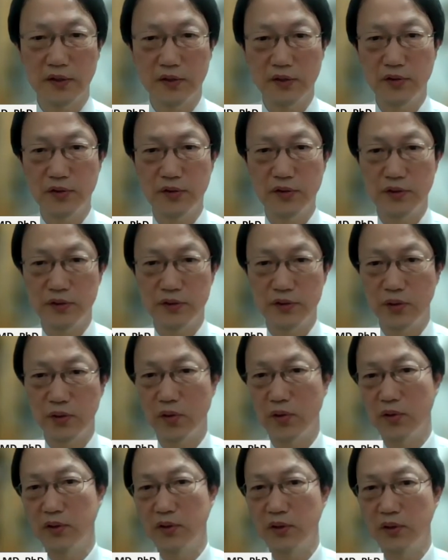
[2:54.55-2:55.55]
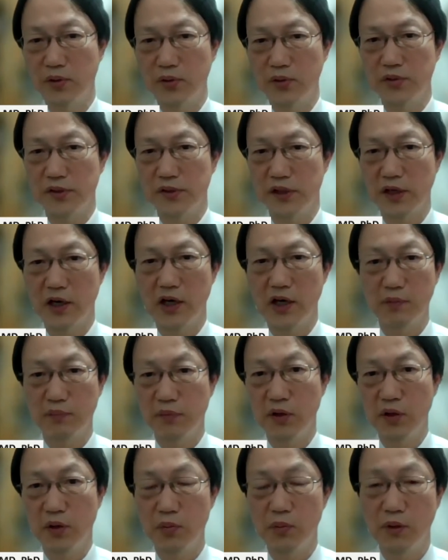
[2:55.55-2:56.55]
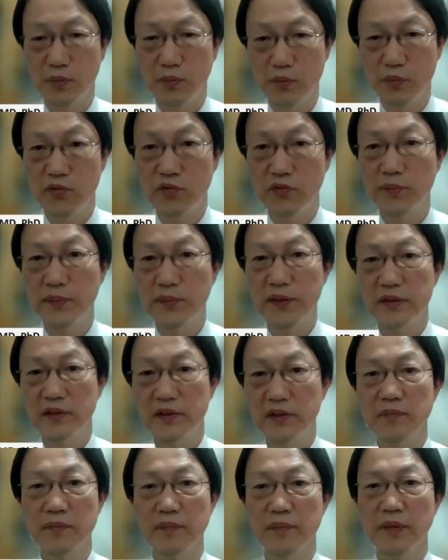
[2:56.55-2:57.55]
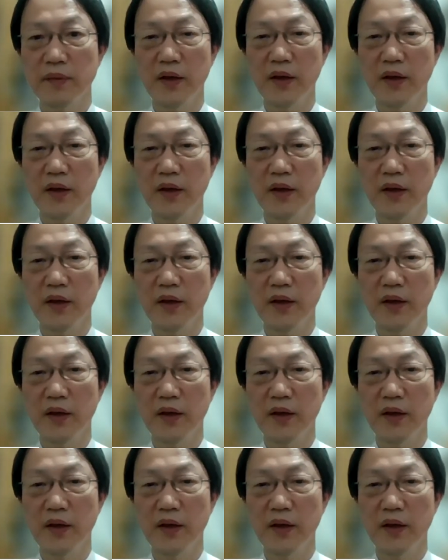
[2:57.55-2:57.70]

saw those abnormal movements,